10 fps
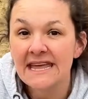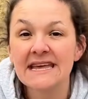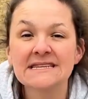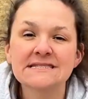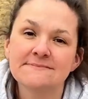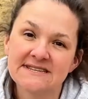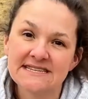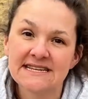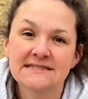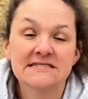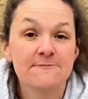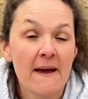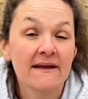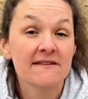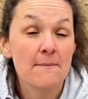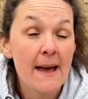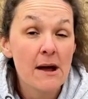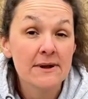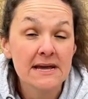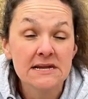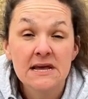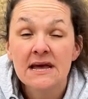and some detailed specs about it